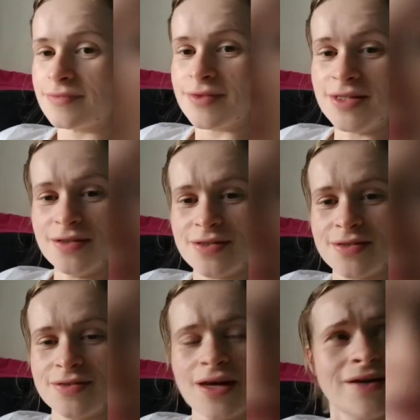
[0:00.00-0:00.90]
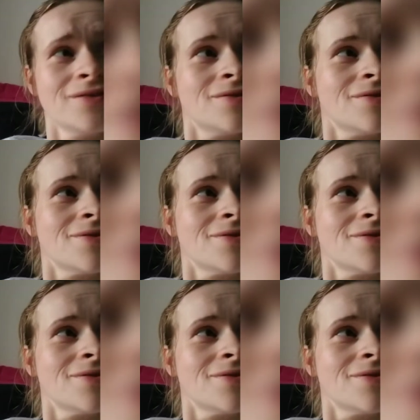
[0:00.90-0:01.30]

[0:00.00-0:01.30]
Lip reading: Is it satay?